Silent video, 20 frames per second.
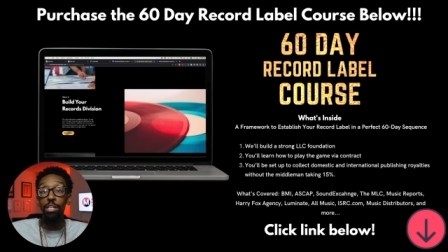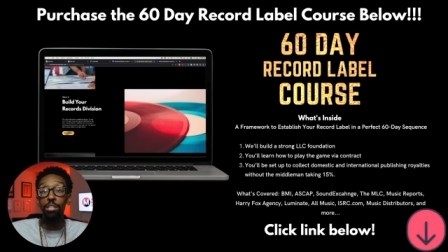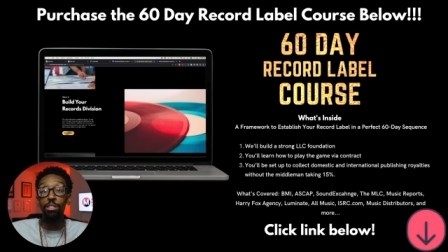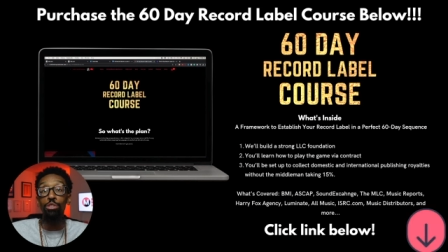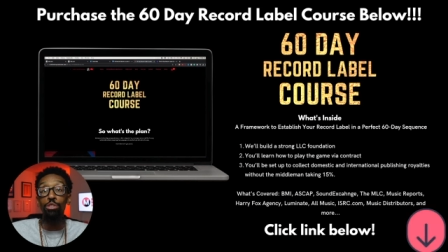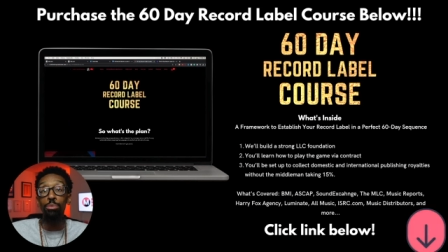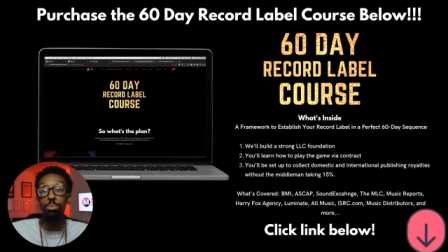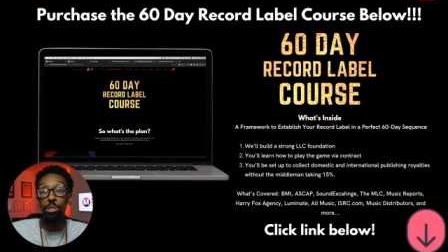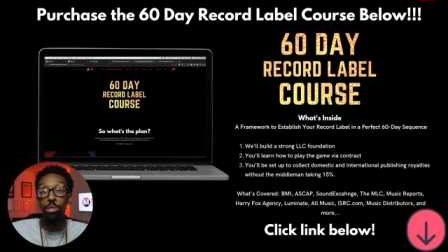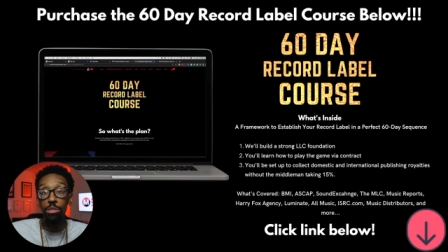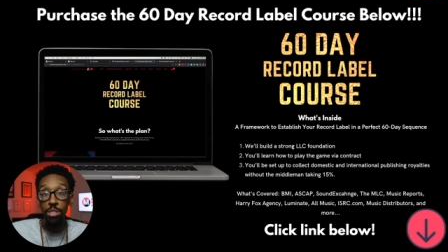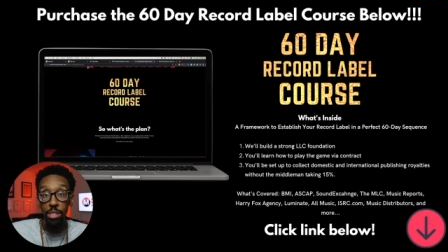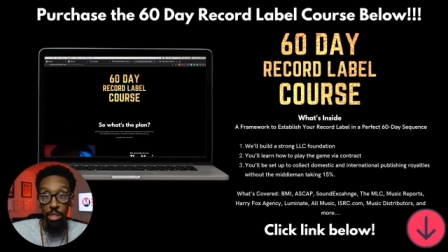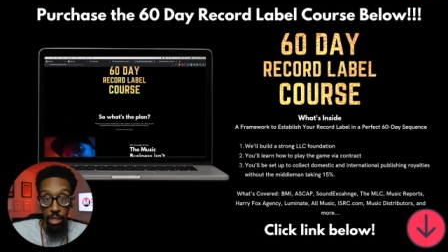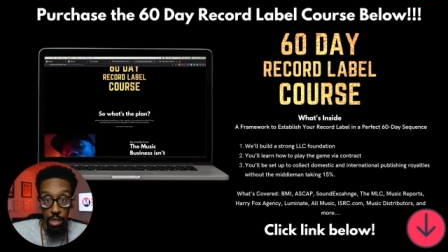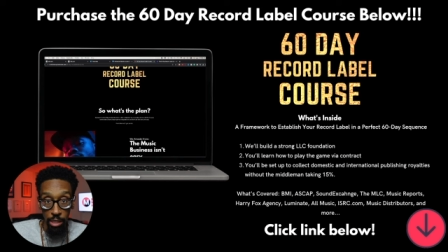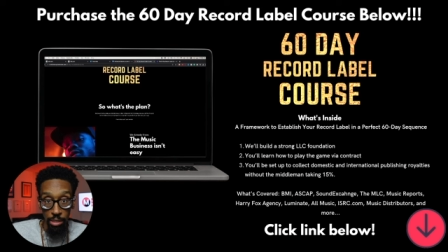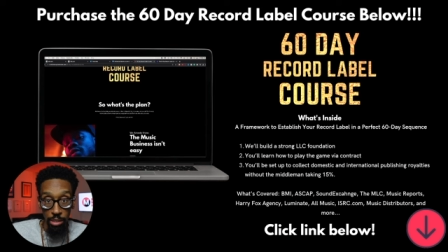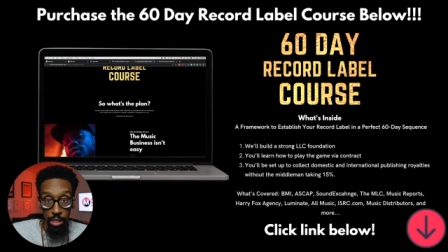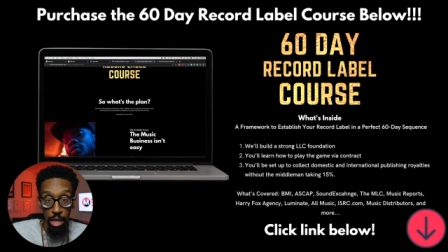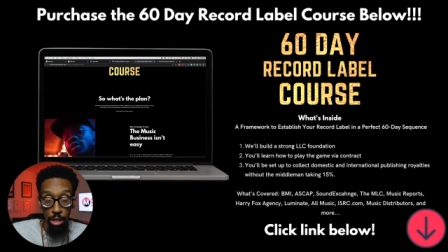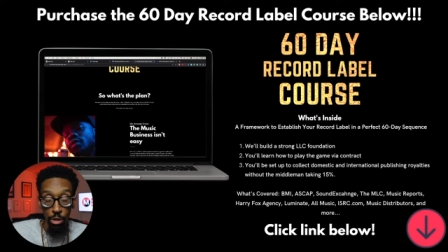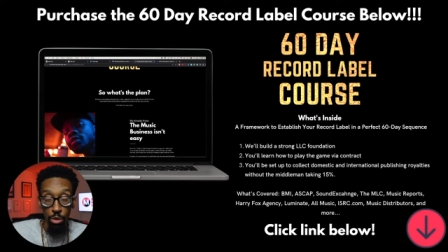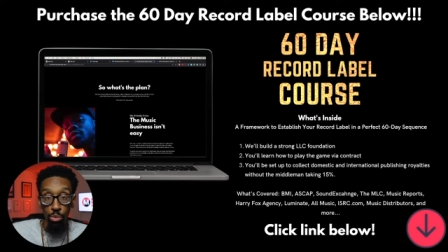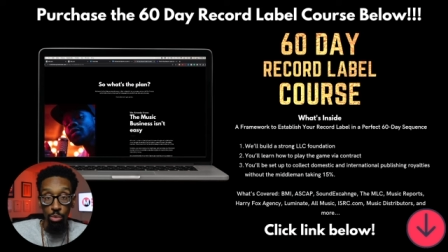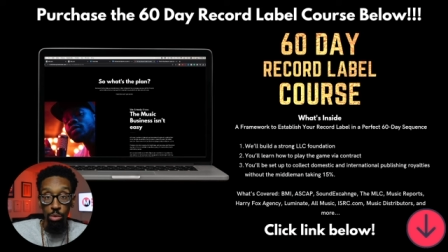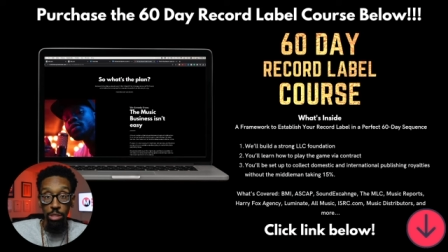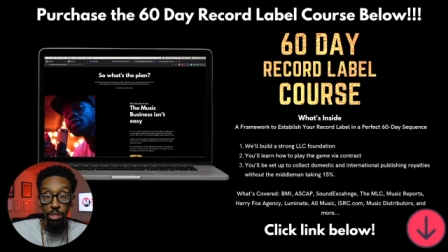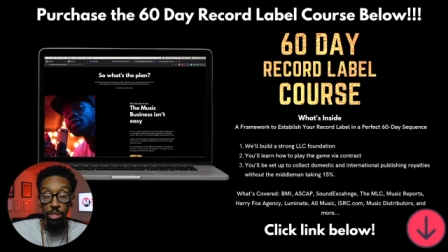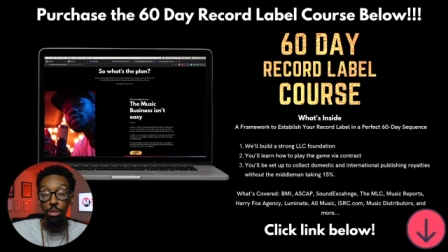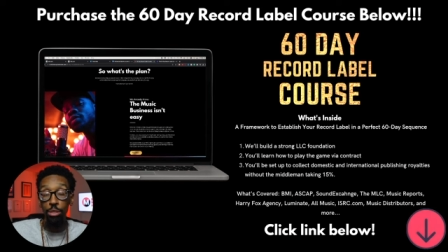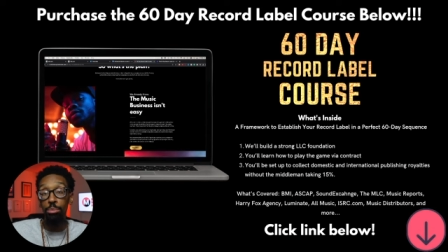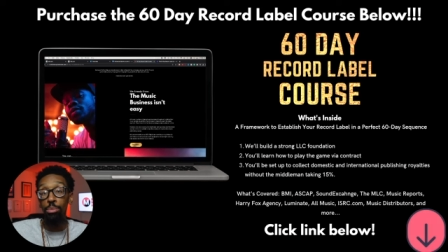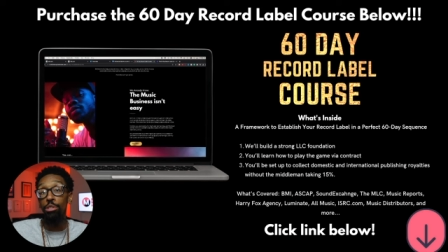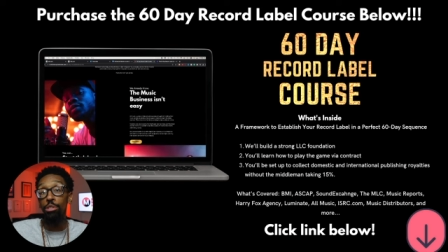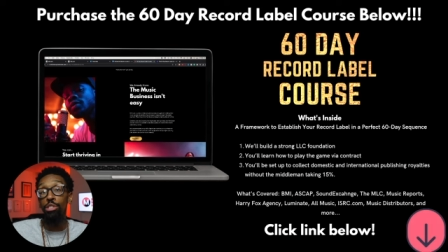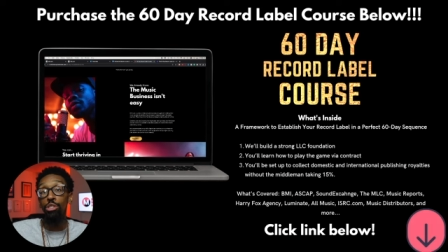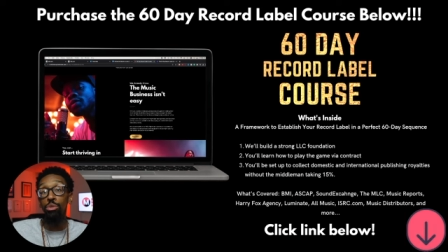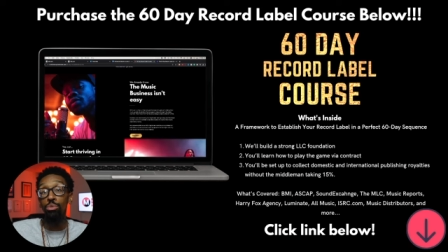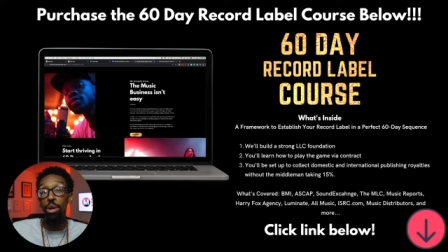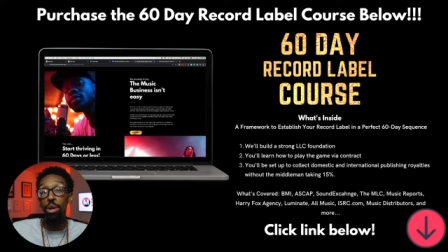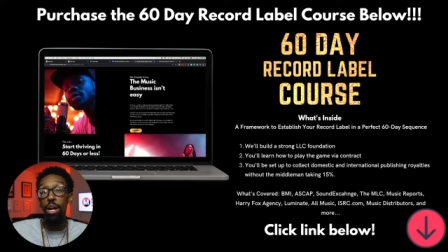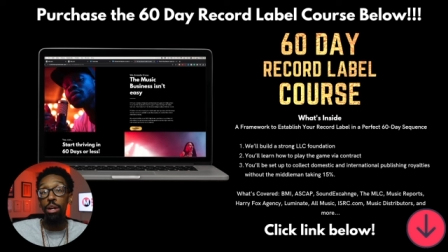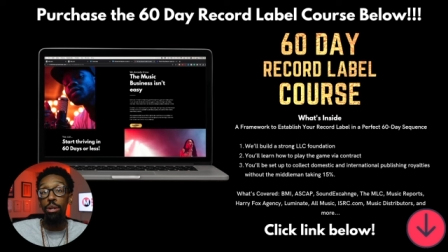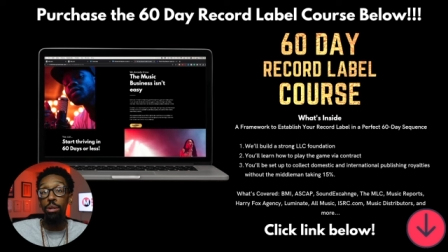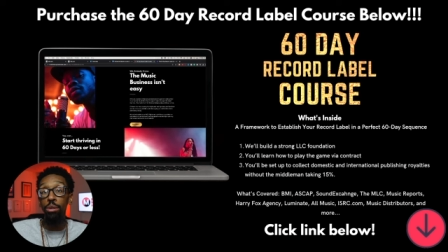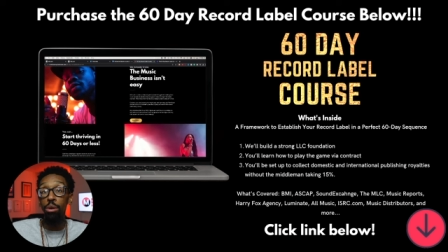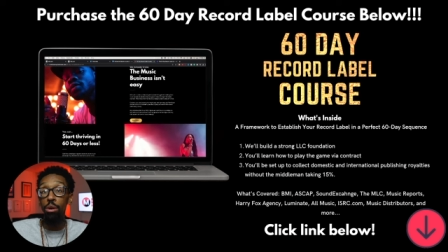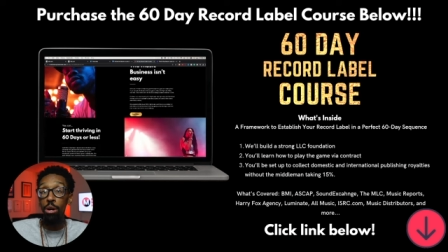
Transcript: a new music exec who wants to build your record